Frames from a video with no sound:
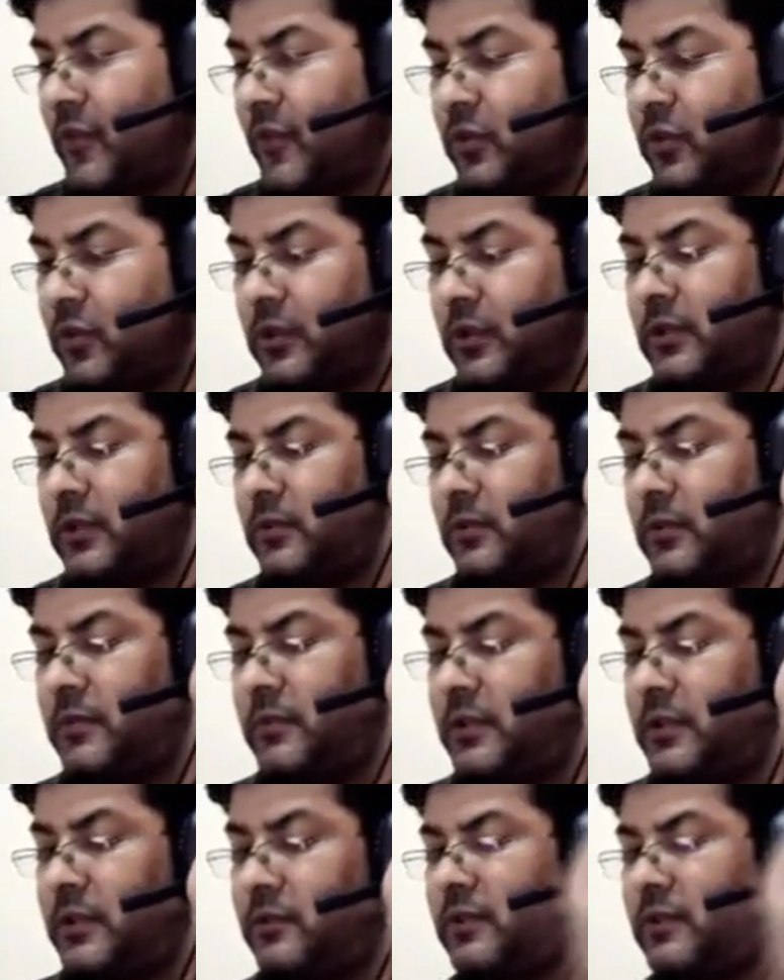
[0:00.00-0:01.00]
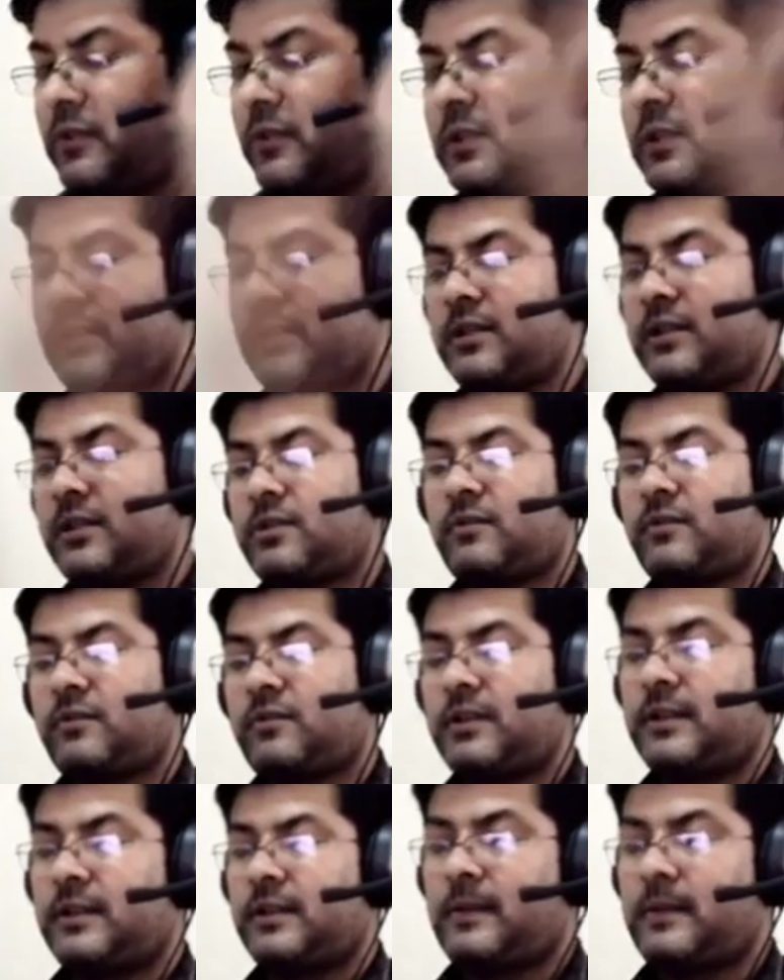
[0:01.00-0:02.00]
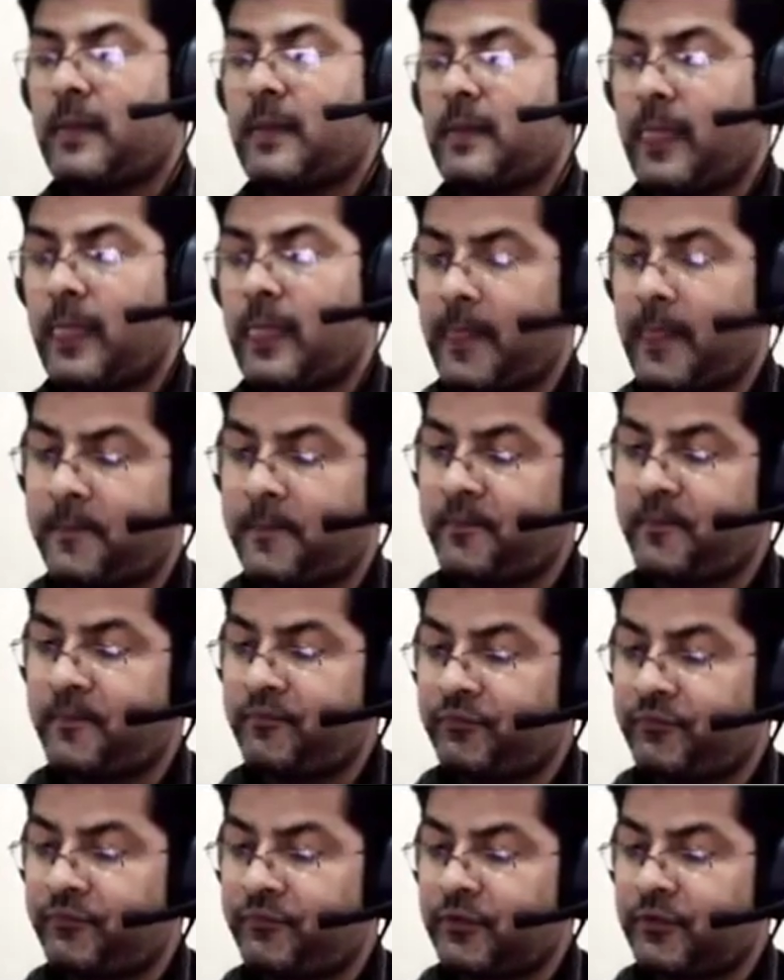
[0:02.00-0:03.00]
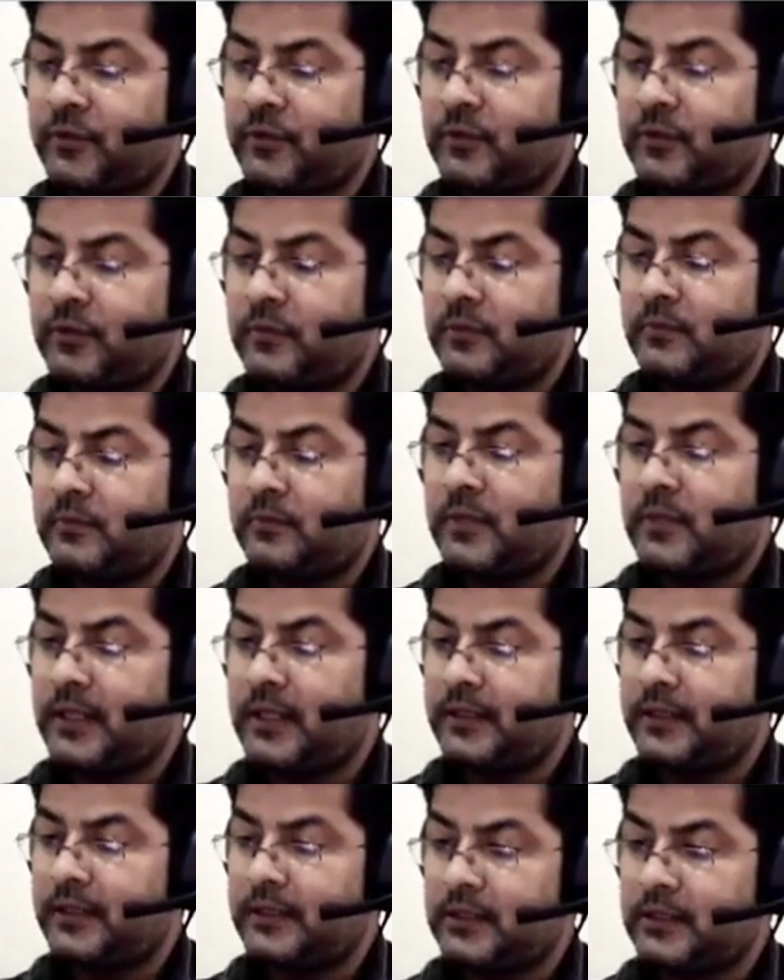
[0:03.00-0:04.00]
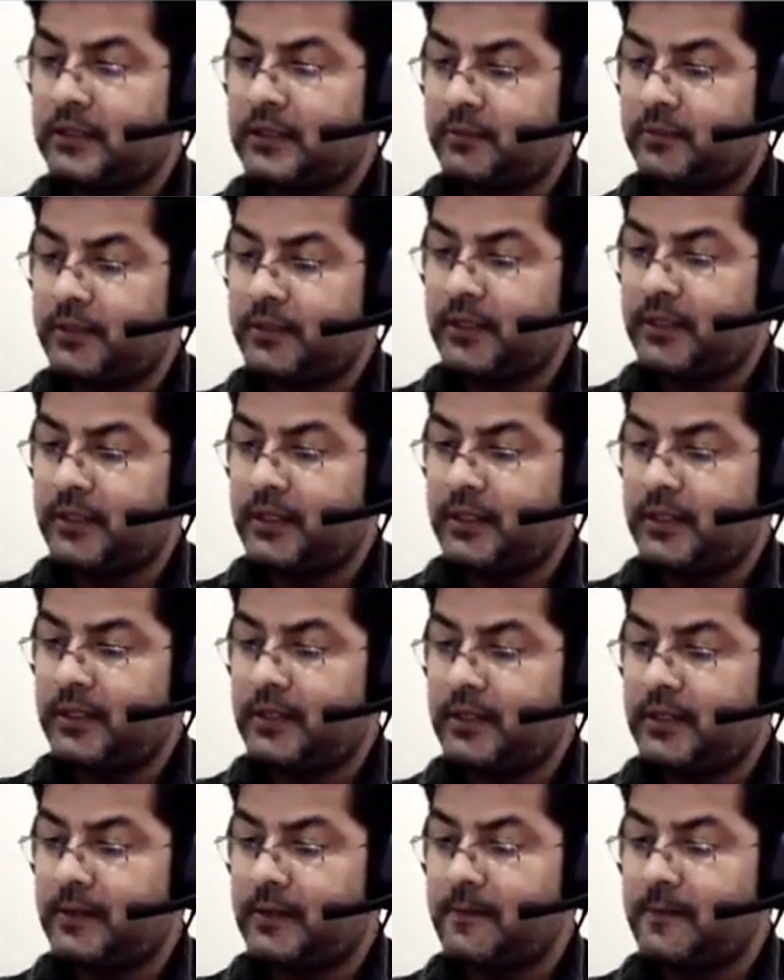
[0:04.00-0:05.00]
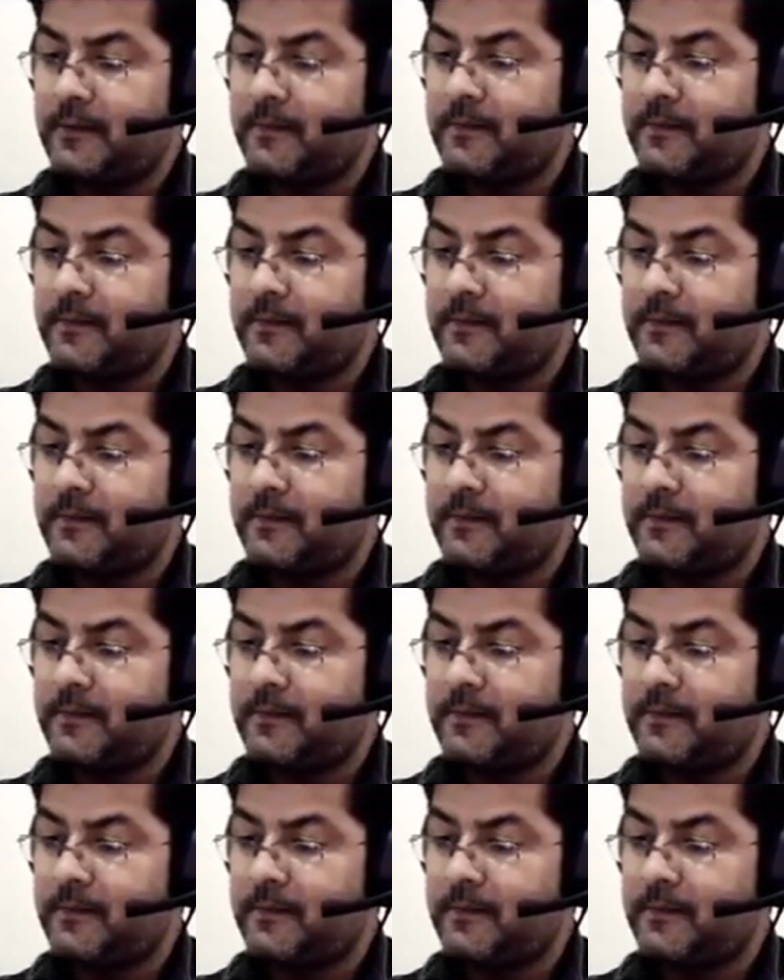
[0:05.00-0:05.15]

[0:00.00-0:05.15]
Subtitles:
Okay, so b square k square minus bd